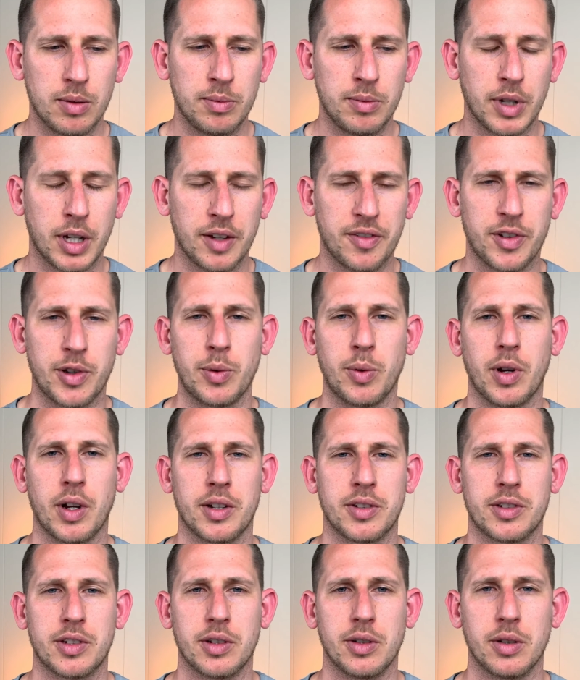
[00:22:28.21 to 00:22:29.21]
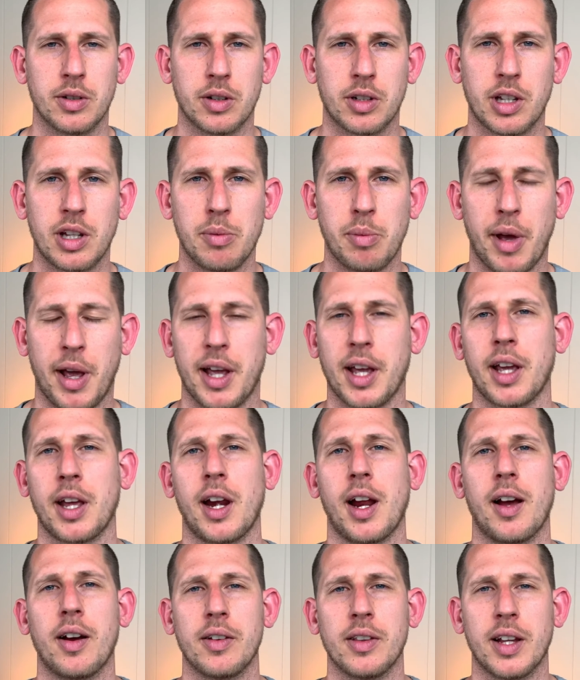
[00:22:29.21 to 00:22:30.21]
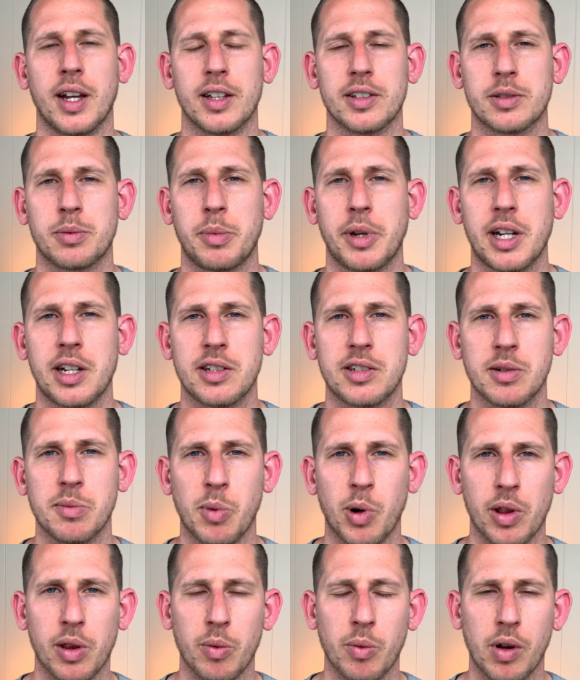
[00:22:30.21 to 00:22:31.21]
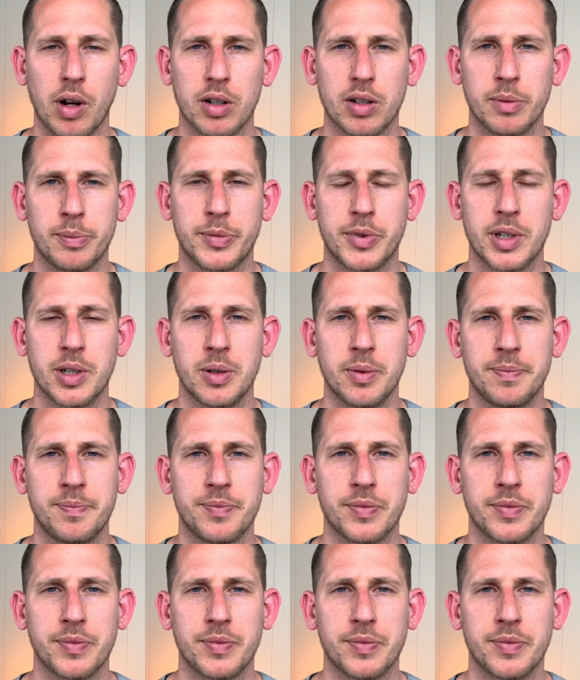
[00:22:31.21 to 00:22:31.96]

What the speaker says: If you want to keep hanging out in that space, you're more than welcome to.